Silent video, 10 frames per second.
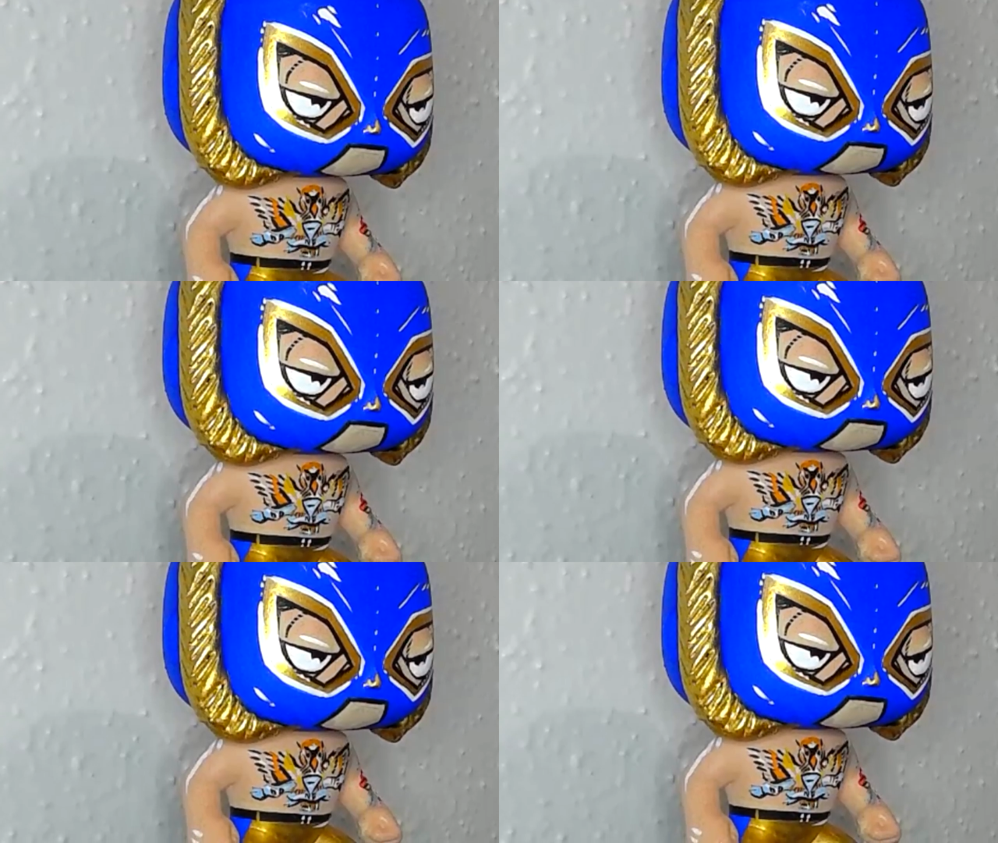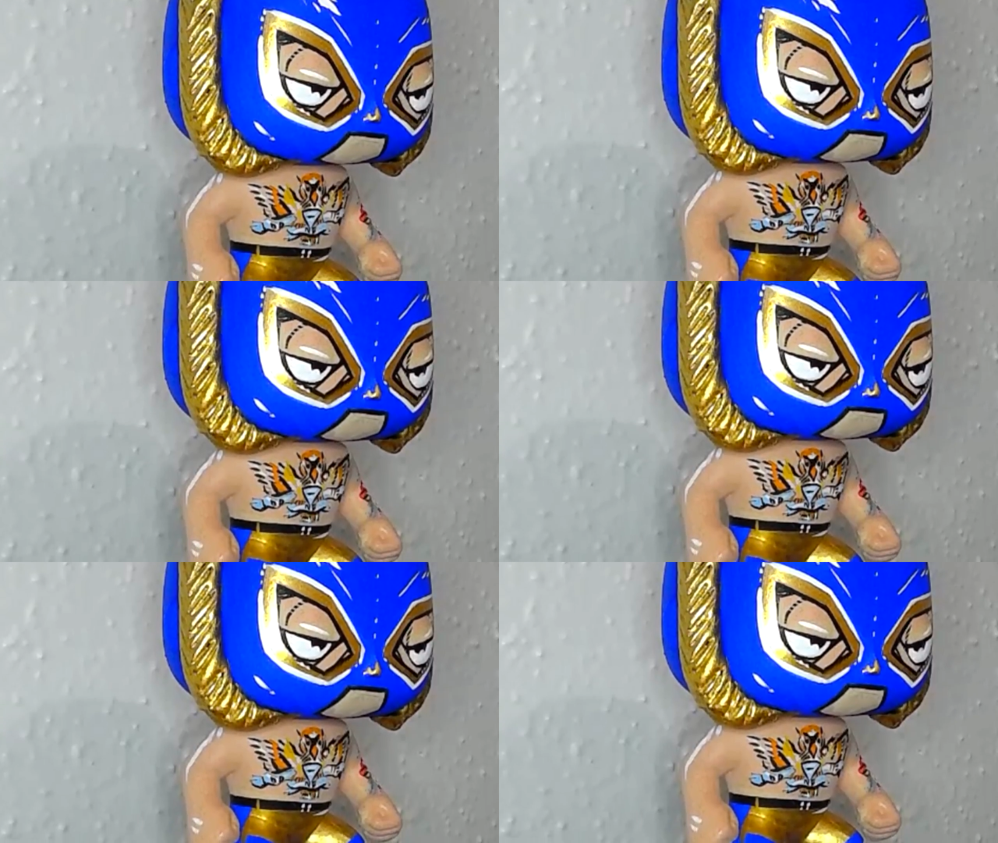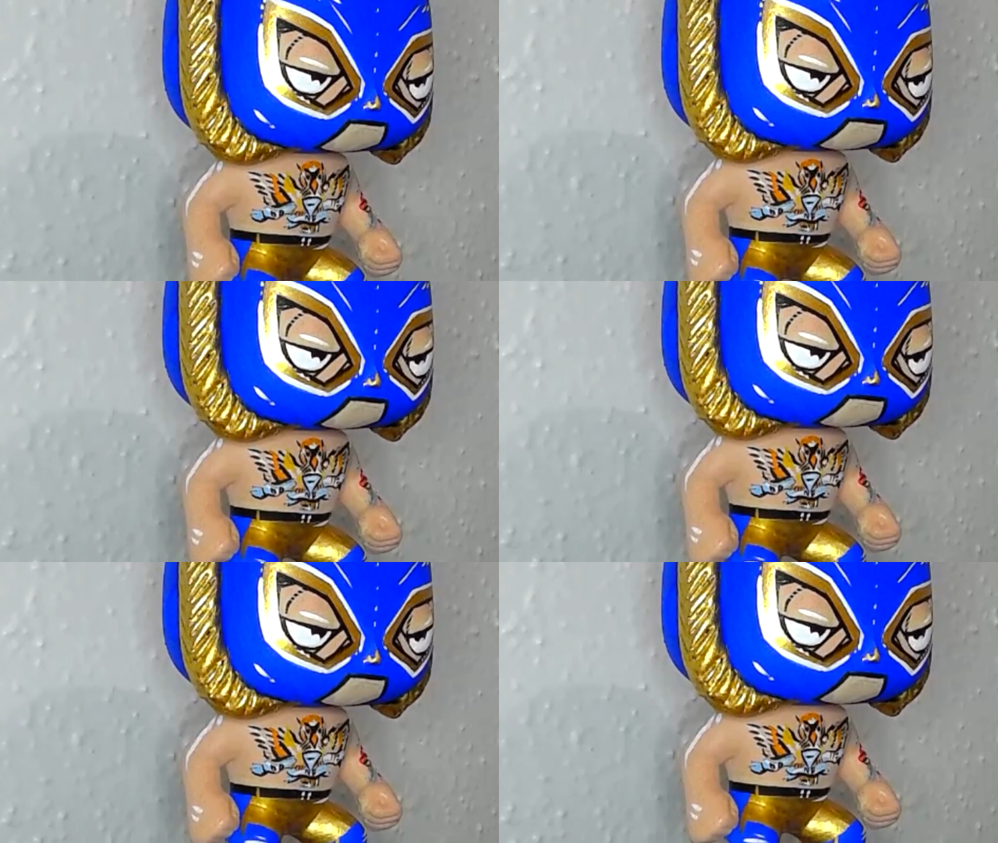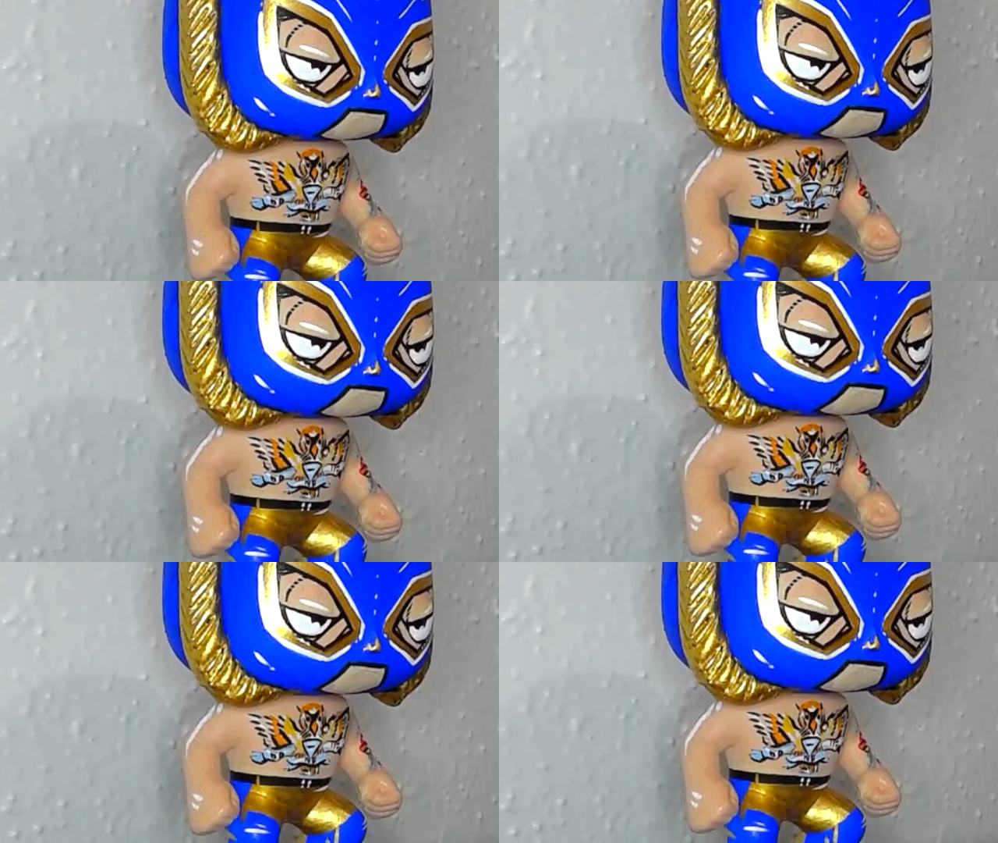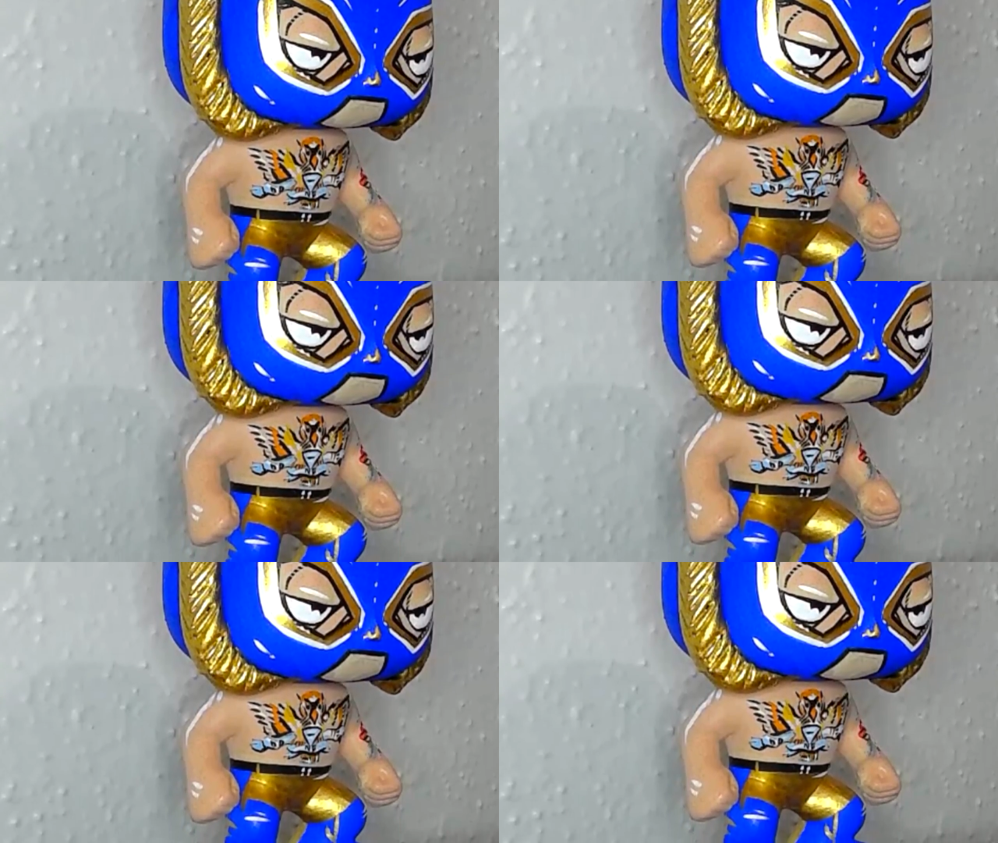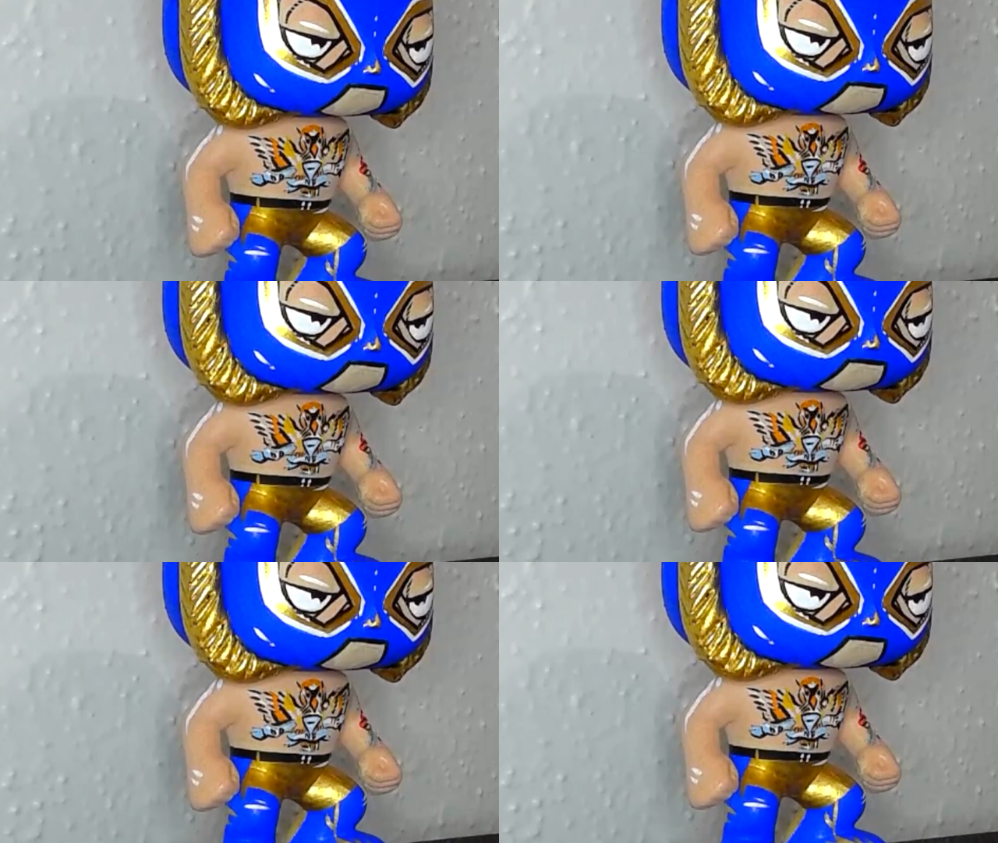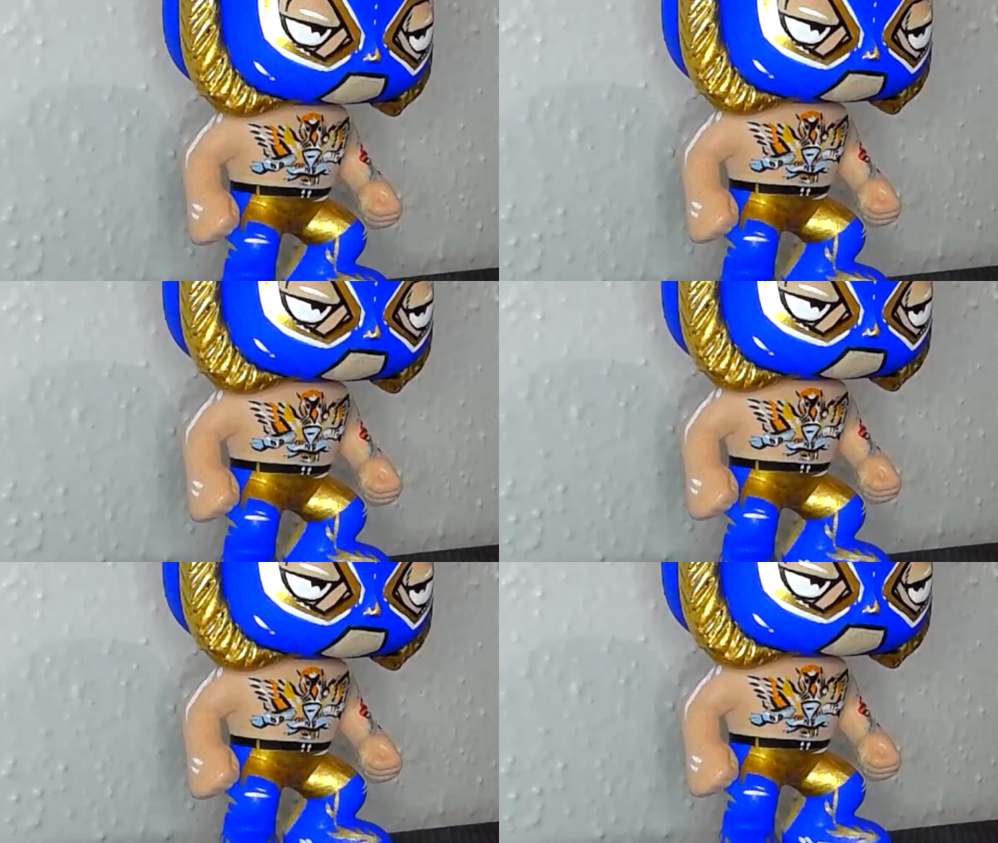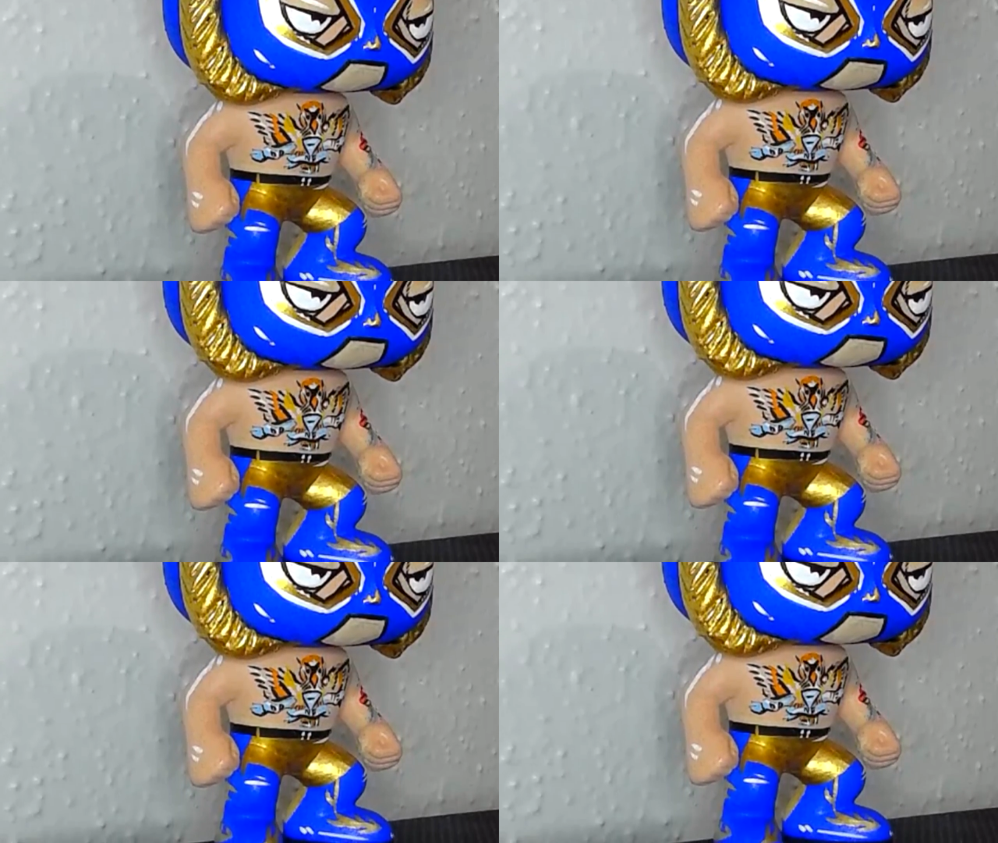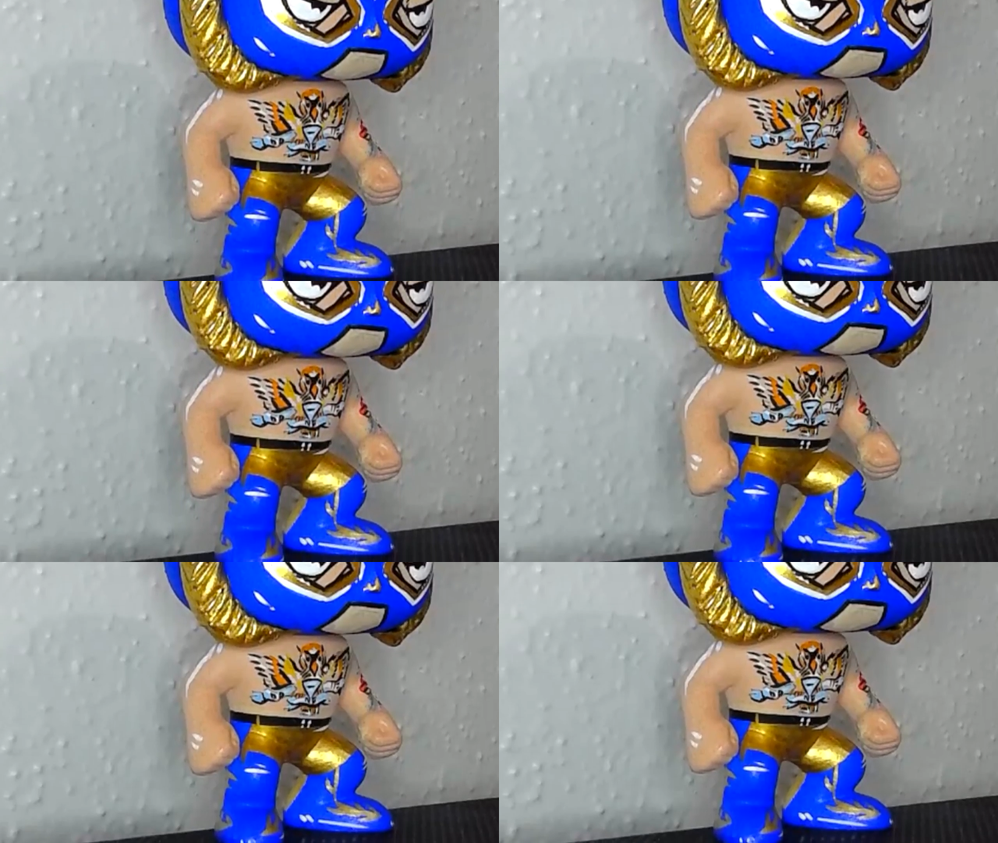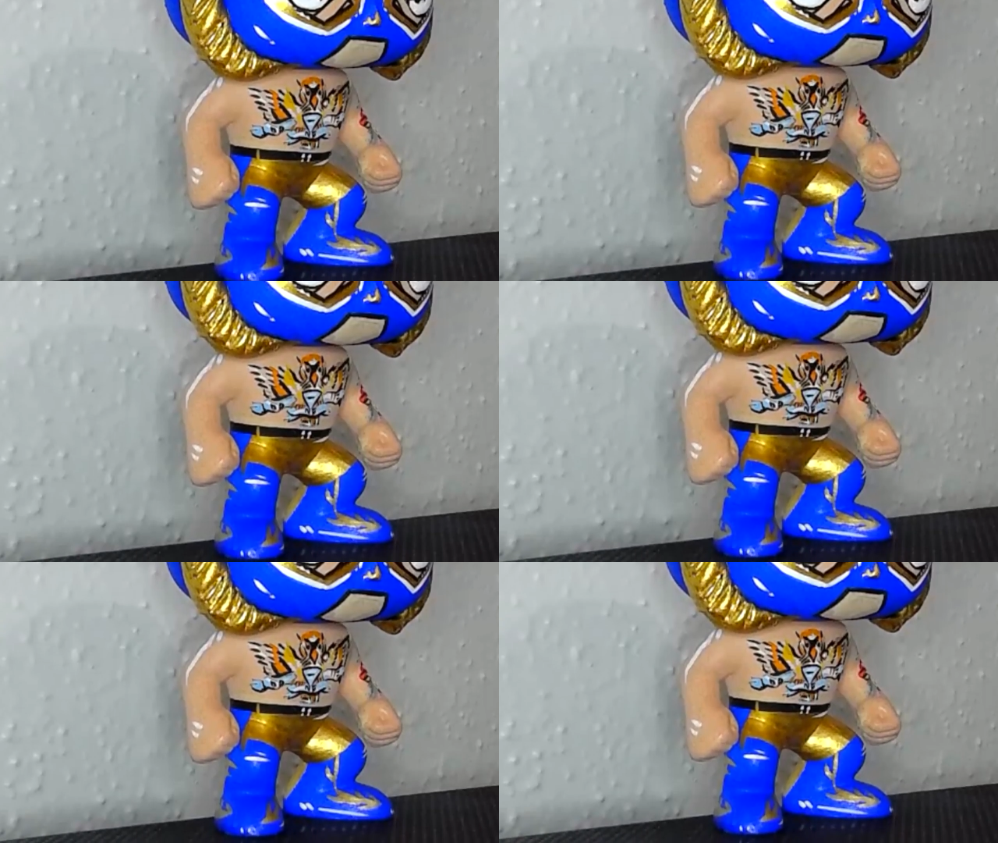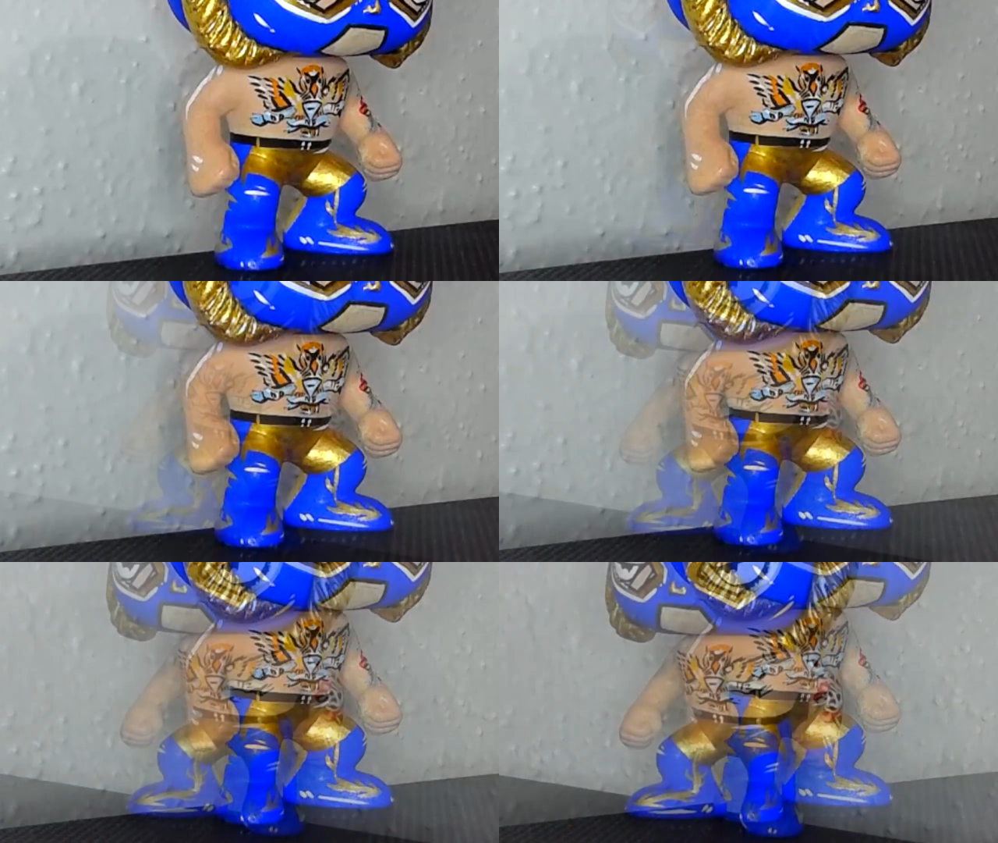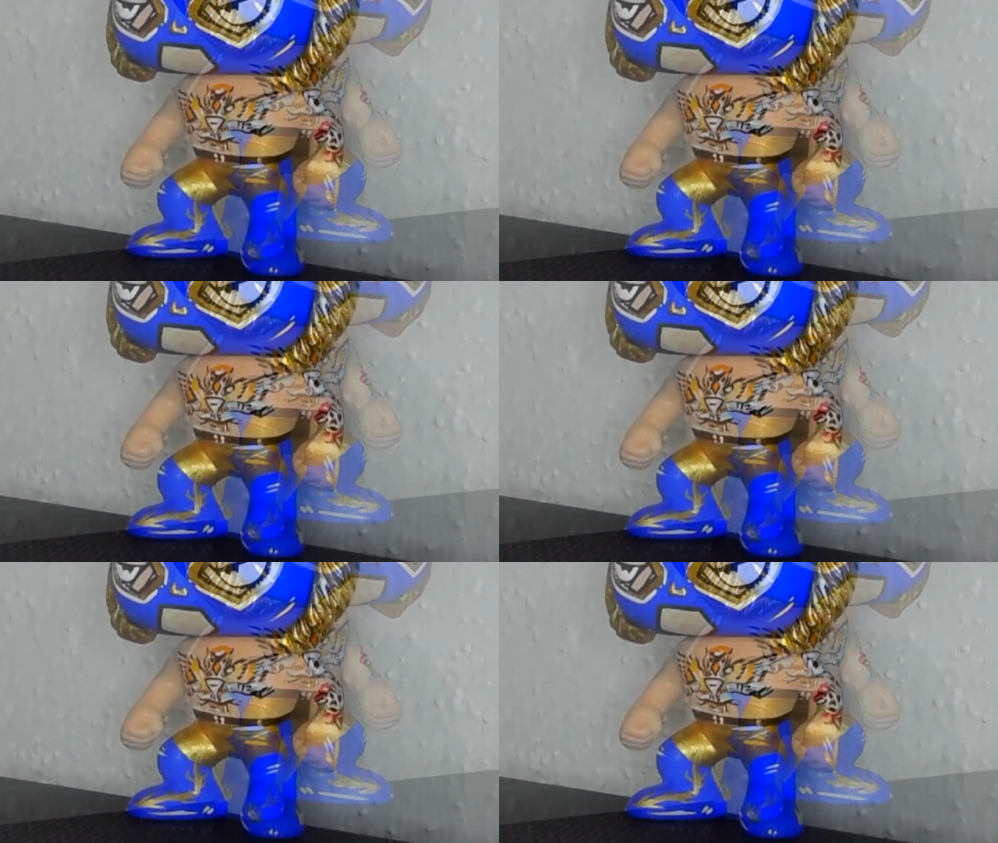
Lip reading: [unreadable: no face in view]